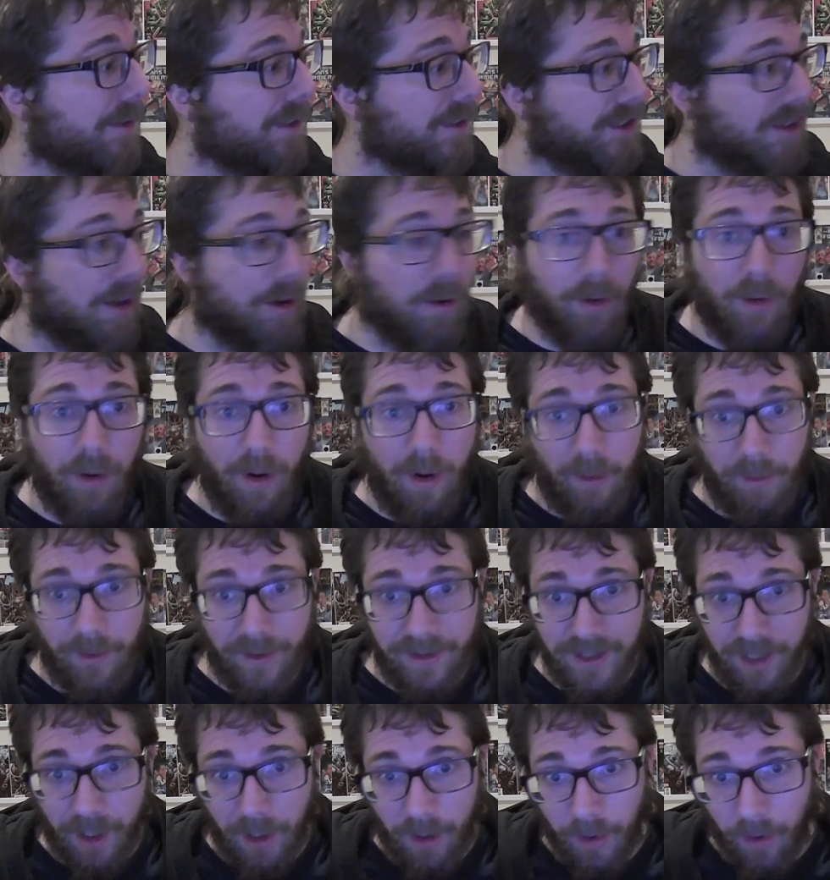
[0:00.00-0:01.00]
song on this
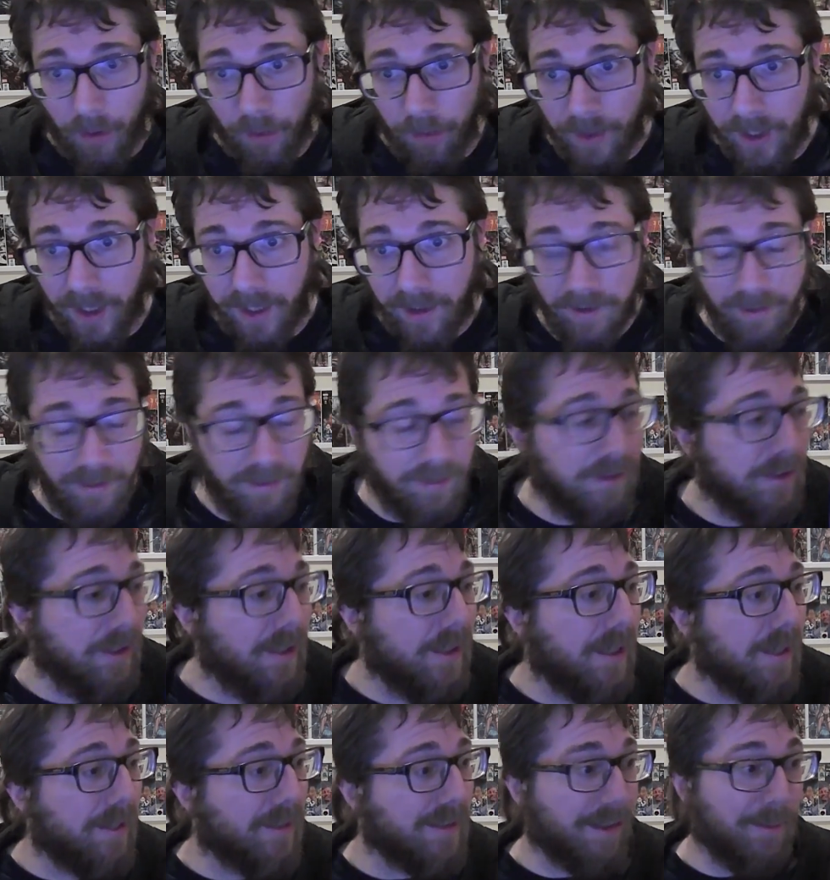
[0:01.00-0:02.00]
whole record,
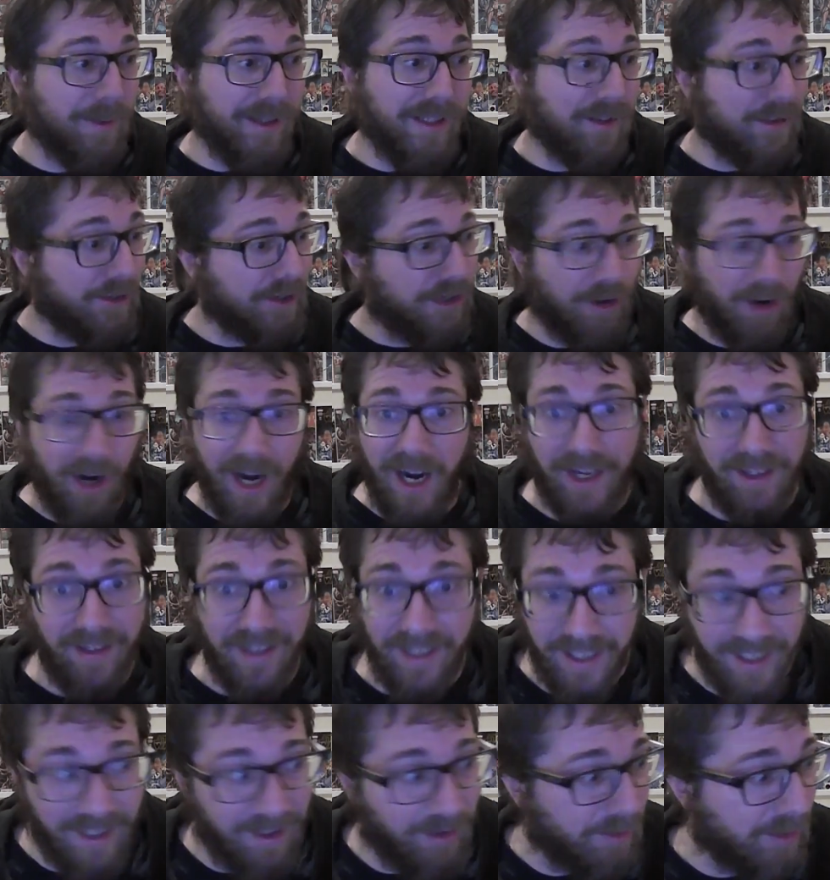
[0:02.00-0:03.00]
because I mean, there's Cracking the
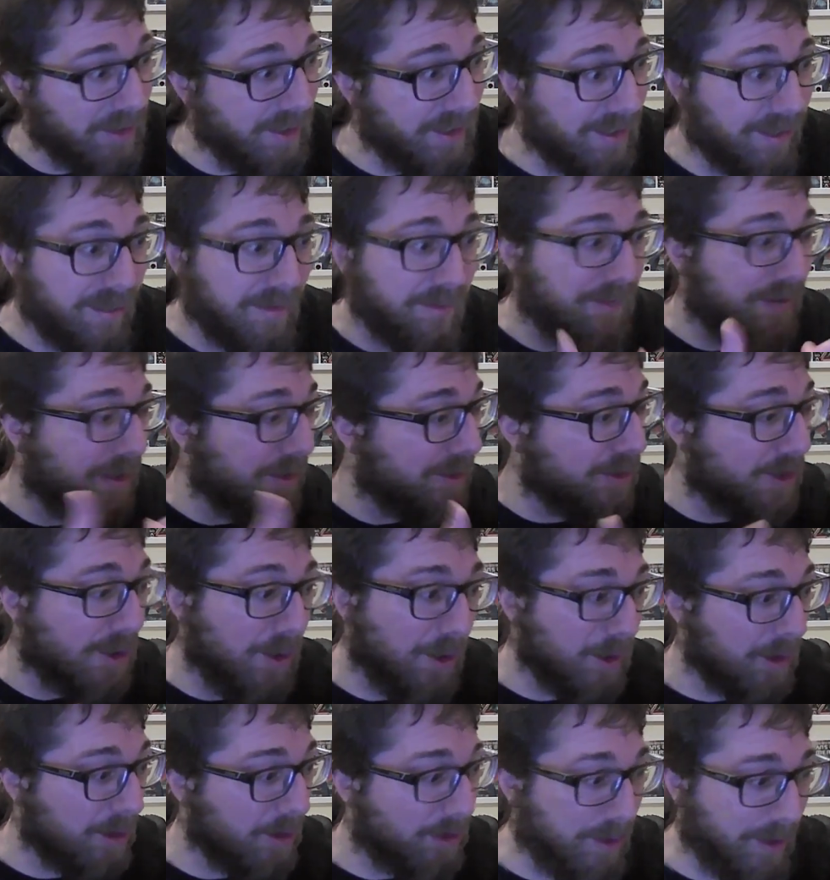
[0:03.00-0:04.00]
Egg on here, there's
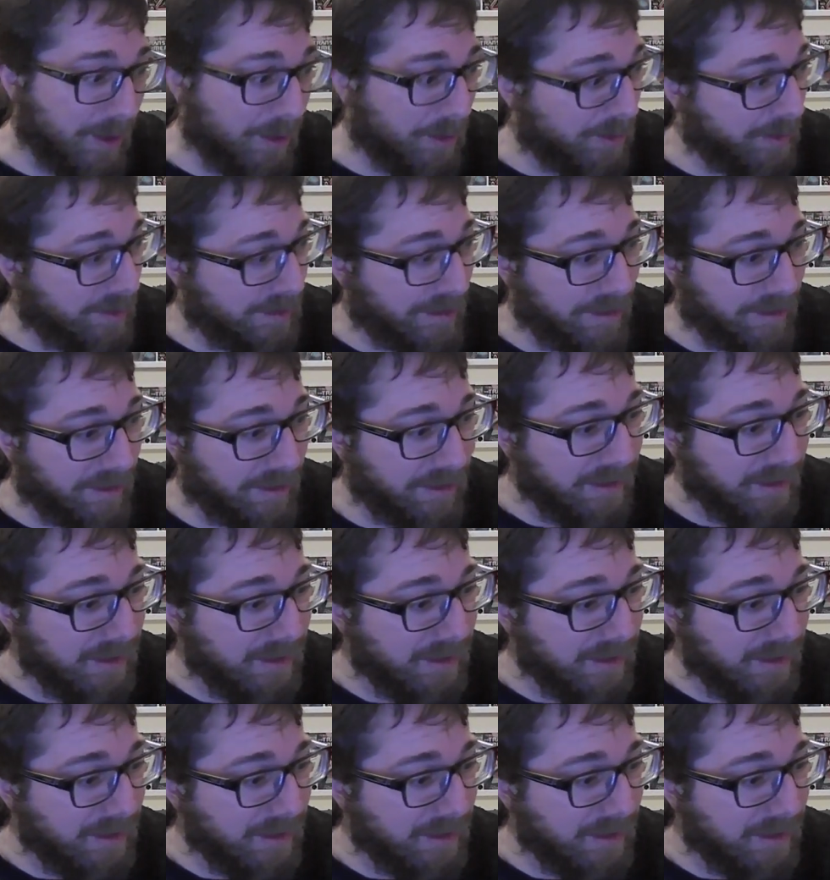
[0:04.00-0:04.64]
Gargar on here,